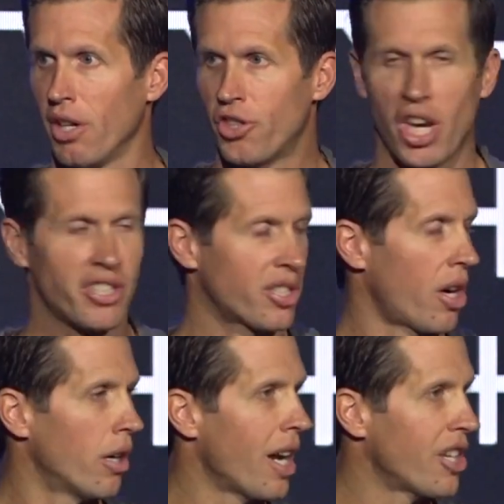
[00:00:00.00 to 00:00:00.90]
chances
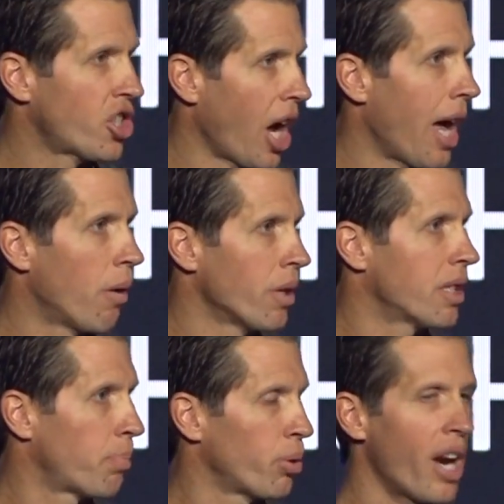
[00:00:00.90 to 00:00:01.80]
are a child
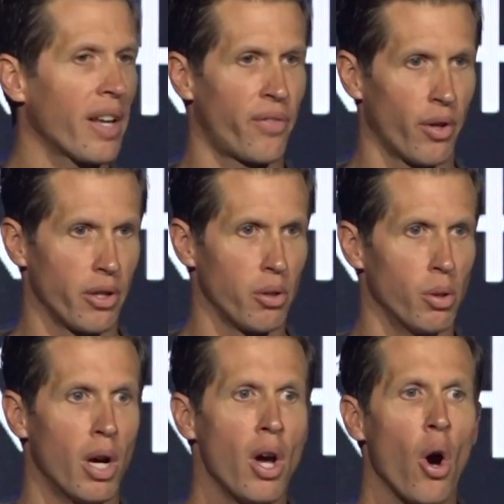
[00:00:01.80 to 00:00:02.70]
is praying for you.